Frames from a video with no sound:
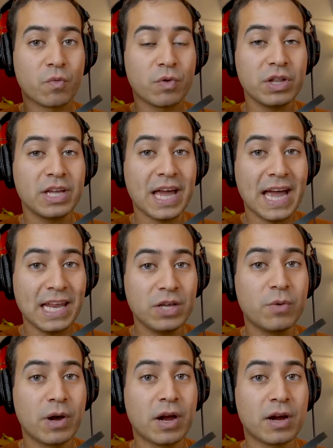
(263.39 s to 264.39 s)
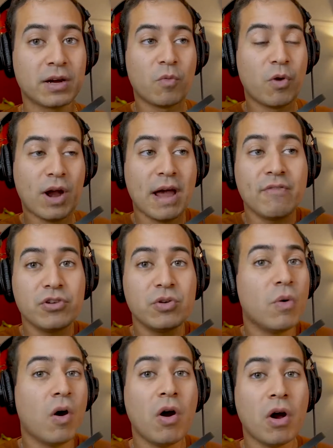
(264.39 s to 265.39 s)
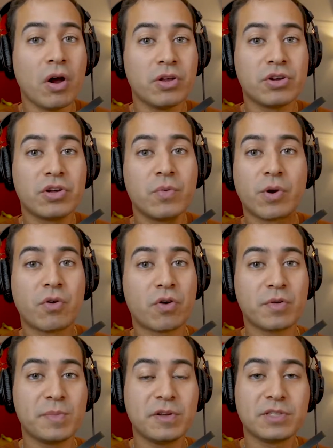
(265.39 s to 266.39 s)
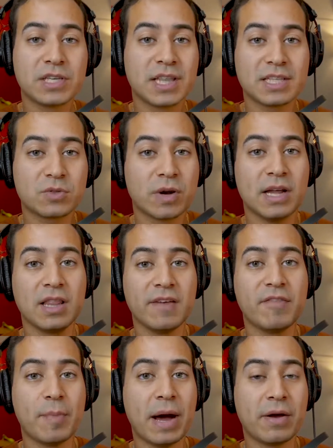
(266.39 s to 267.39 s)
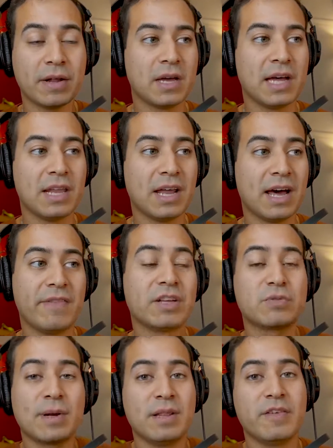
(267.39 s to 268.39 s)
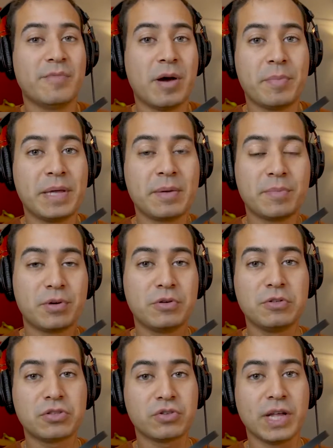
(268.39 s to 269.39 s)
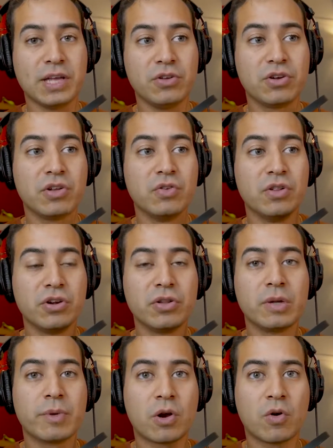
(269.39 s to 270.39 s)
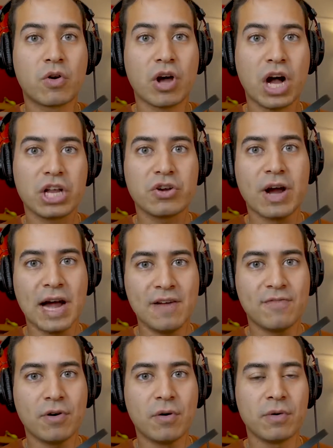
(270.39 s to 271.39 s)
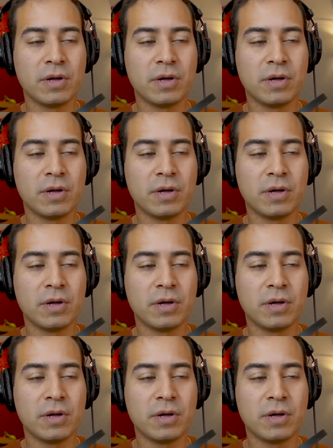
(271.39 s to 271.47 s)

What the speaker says: really anywhere, wherever you are, you can record music. That's what I love about it. And that's what I love about being a producer, that you can literally record on your iPhone,